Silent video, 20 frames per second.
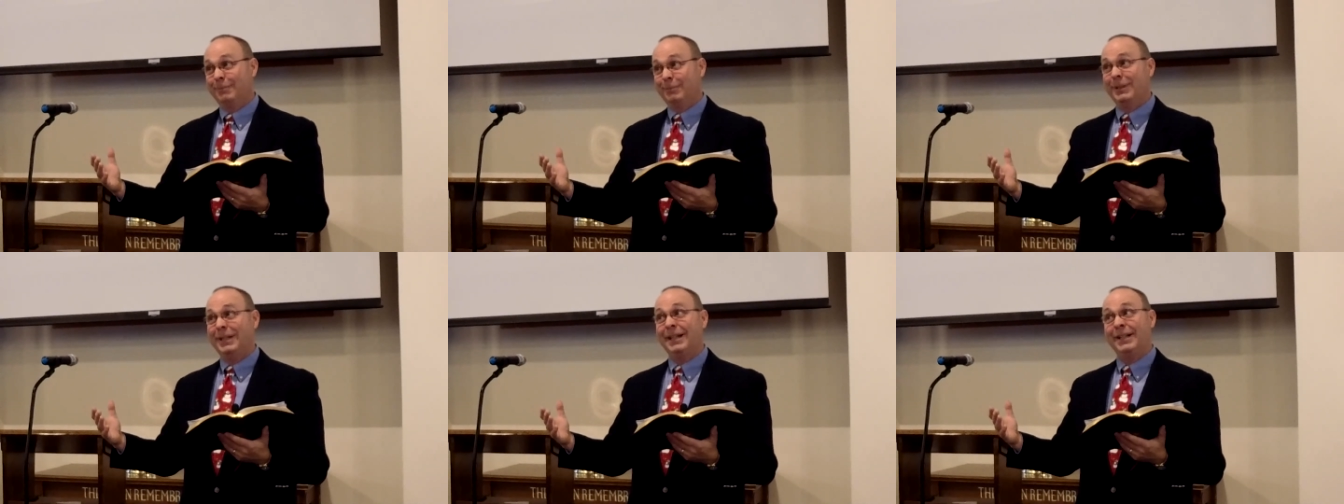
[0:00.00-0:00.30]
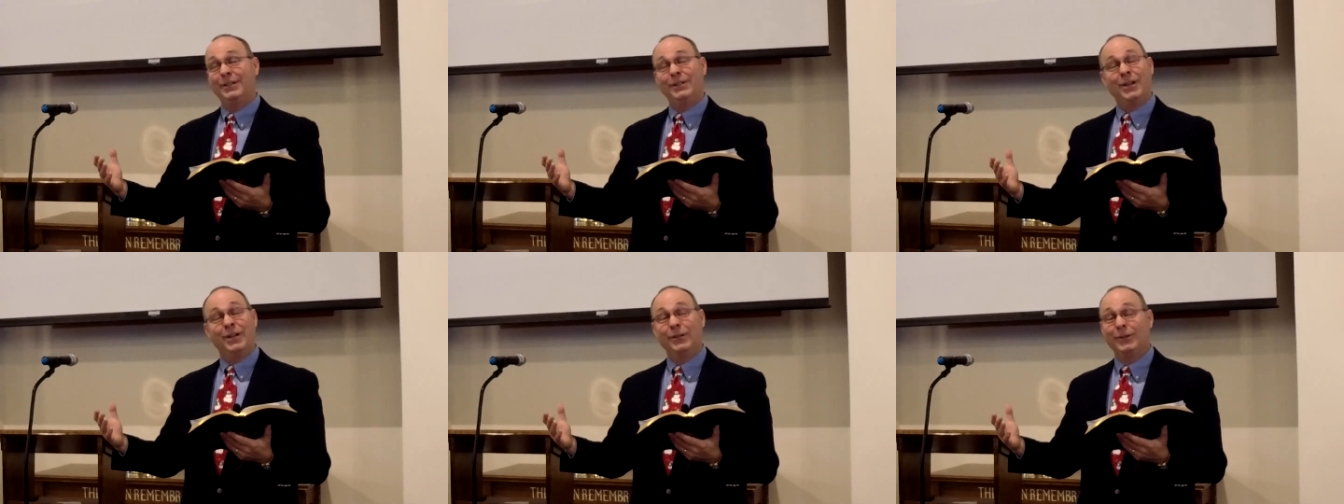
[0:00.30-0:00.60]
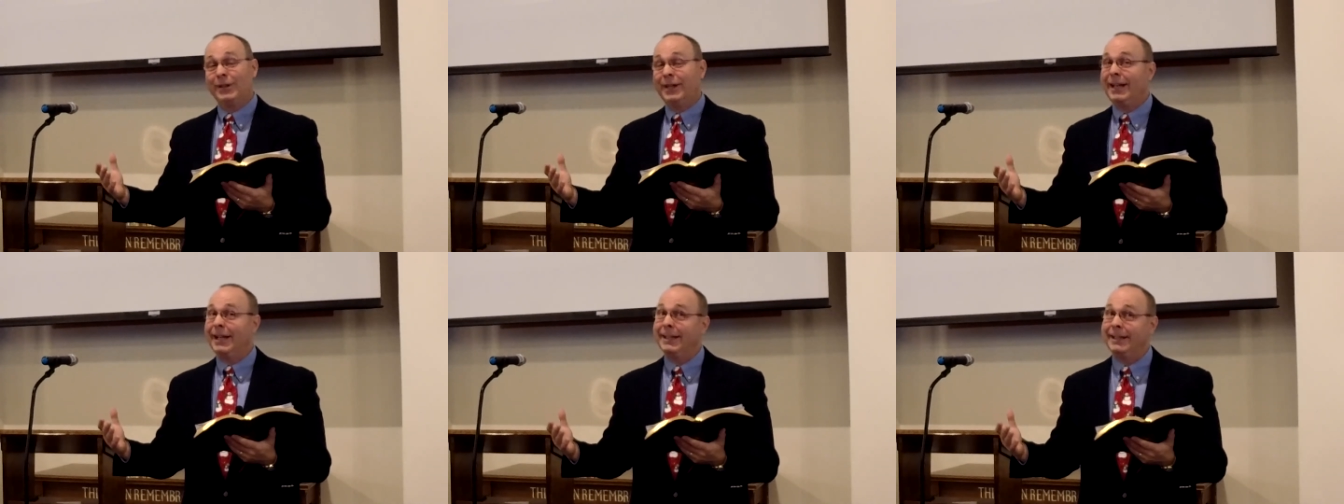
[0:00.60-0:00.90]
but on the
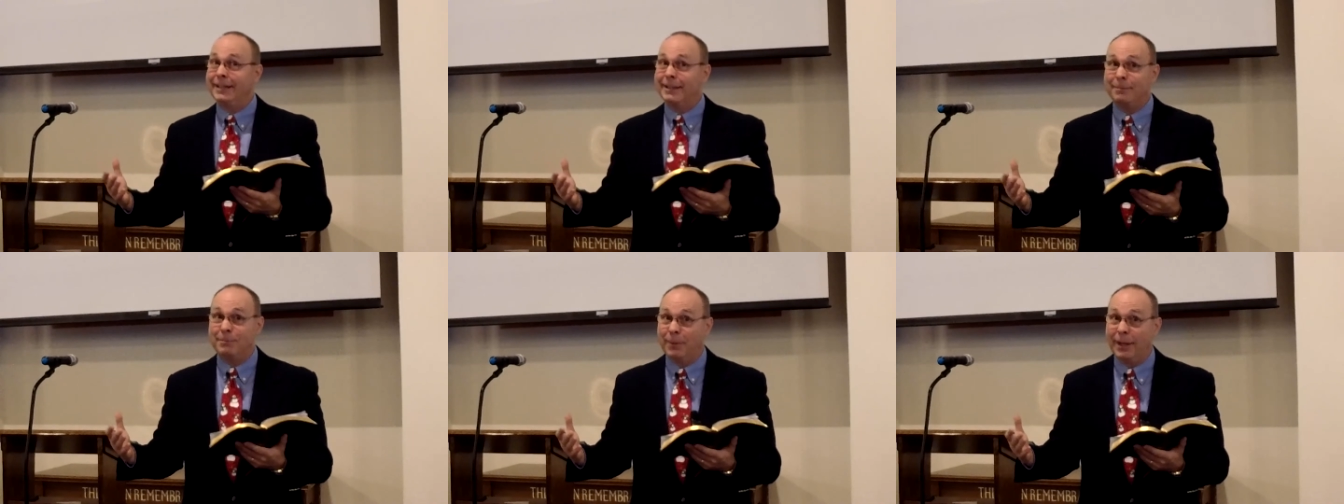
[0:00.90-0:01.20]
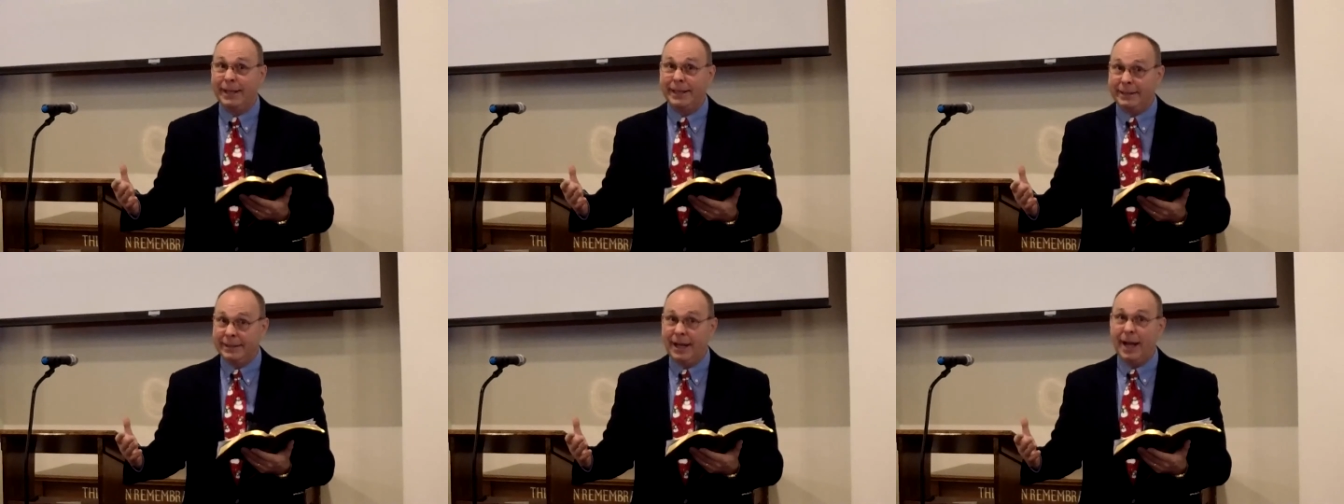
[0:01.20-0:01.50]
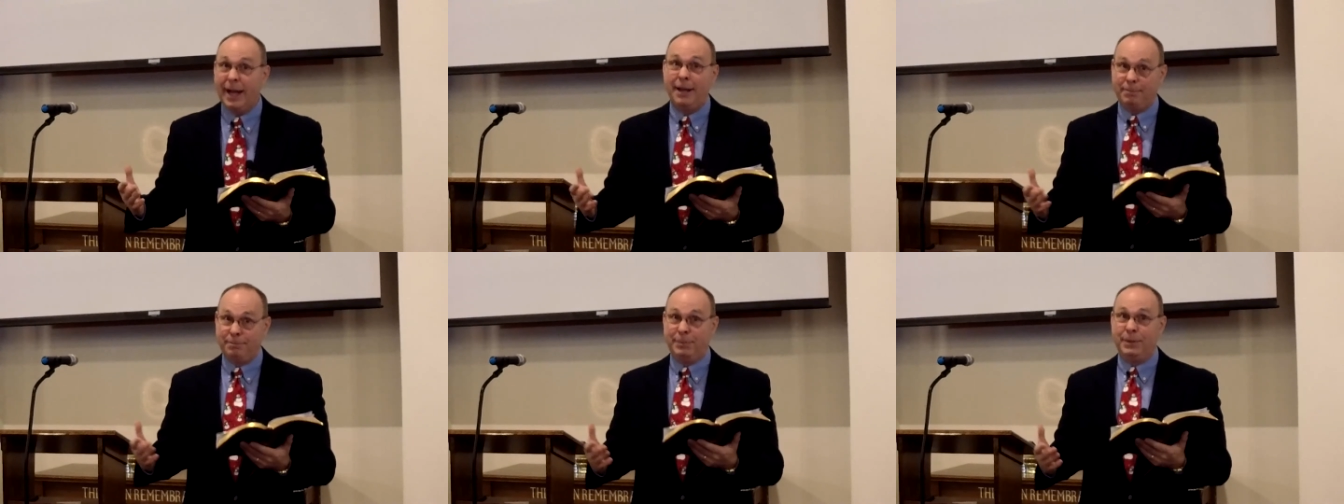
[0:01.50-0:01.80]
other hand, it might
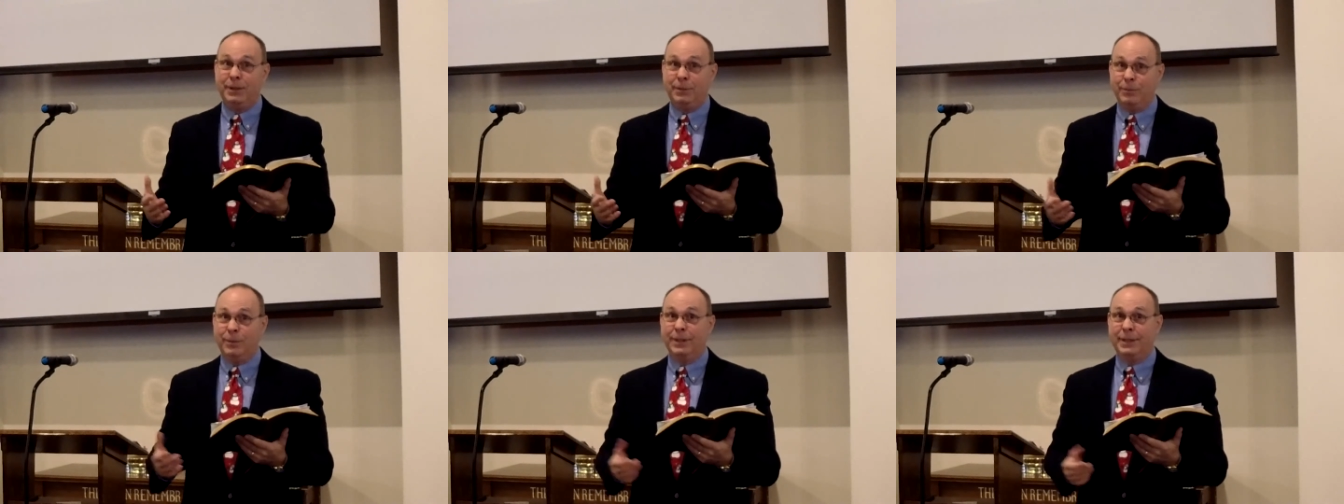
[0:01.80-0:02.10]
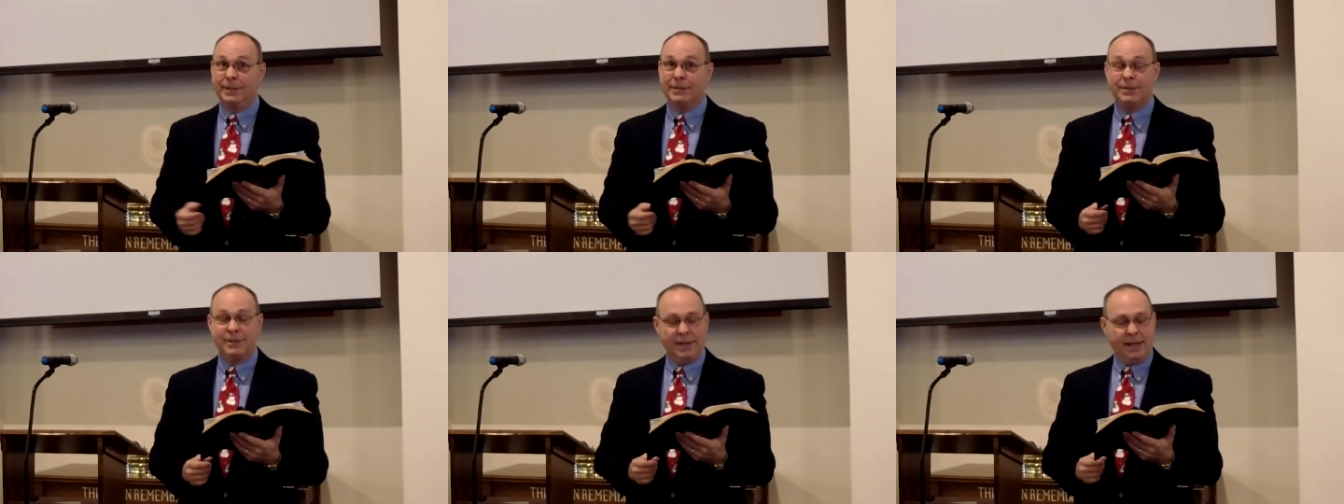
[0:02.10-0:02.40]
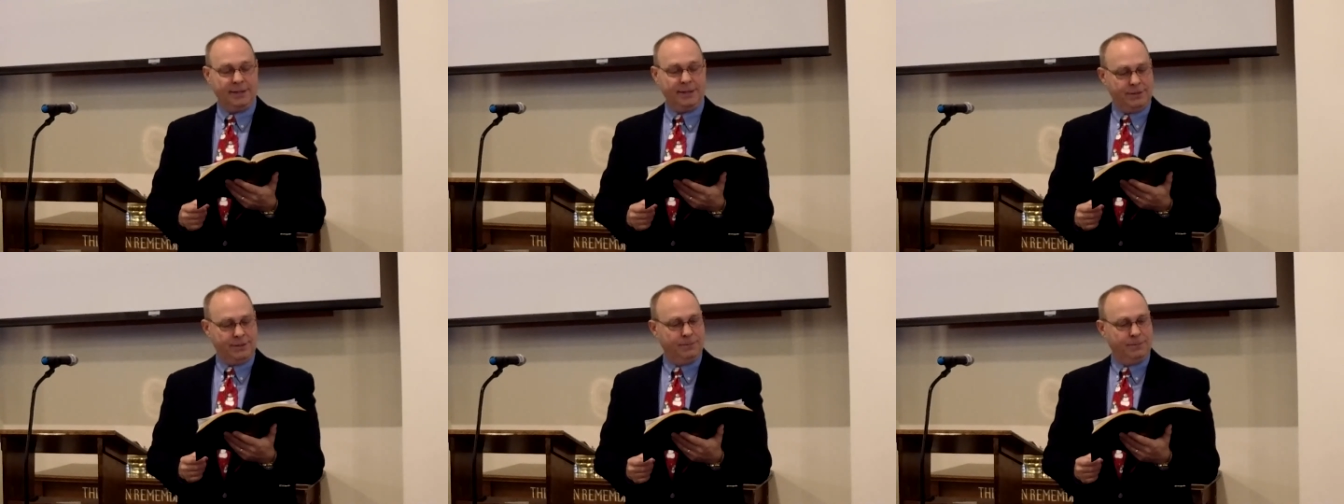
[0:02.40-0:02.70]
not be what it
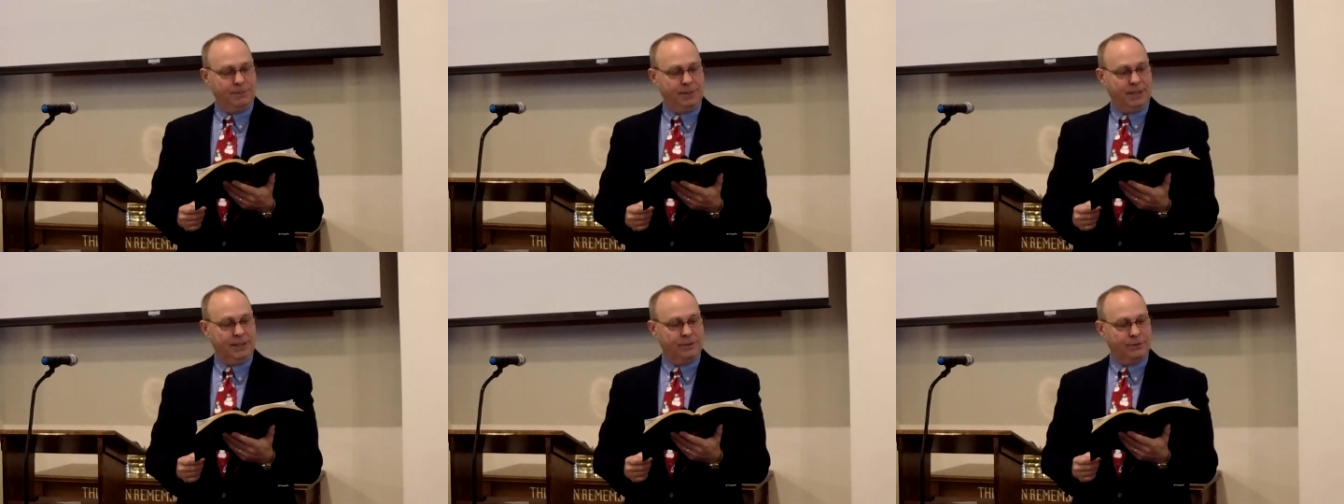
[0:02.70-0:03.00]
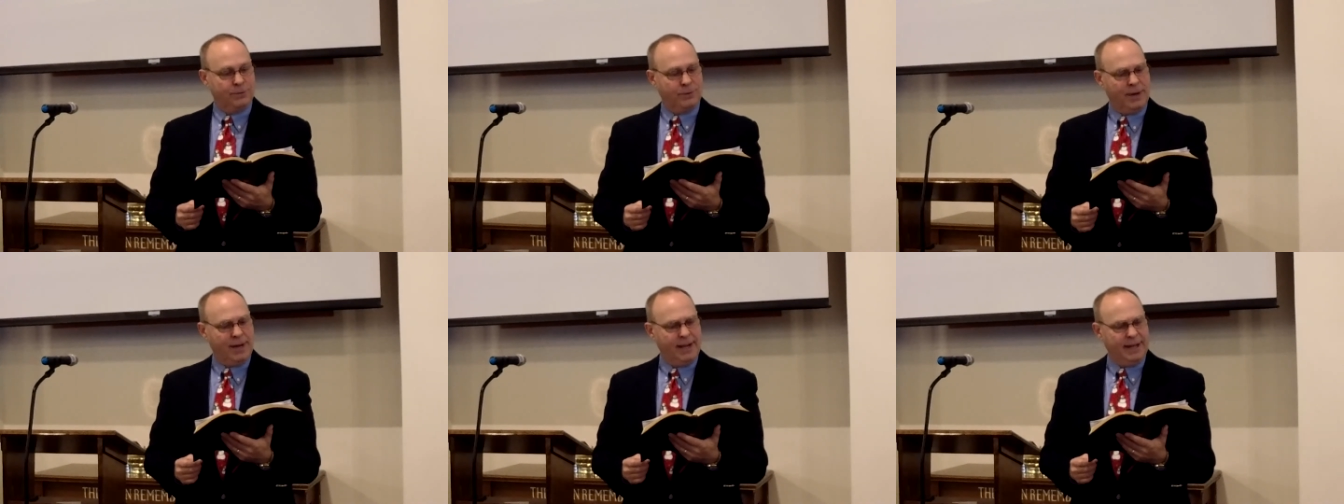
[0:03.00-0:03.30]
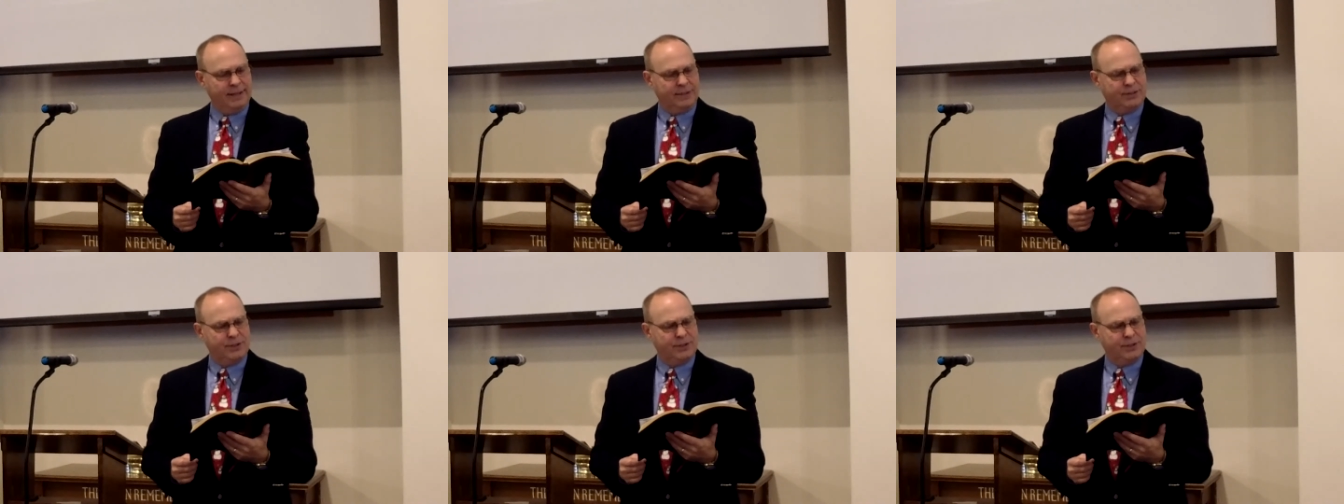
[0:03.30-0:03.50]
says and means, right?